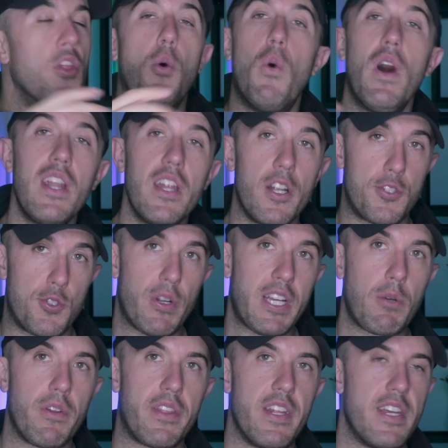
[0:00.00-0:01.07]
The one little
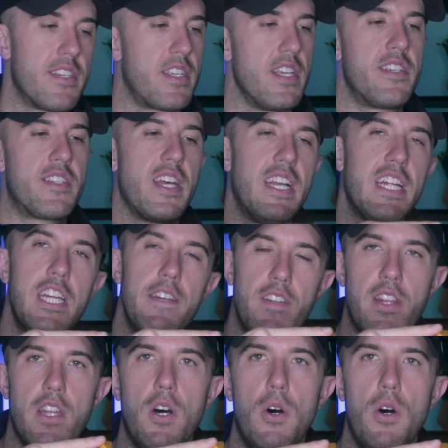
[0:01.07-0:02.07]
trick with this is that even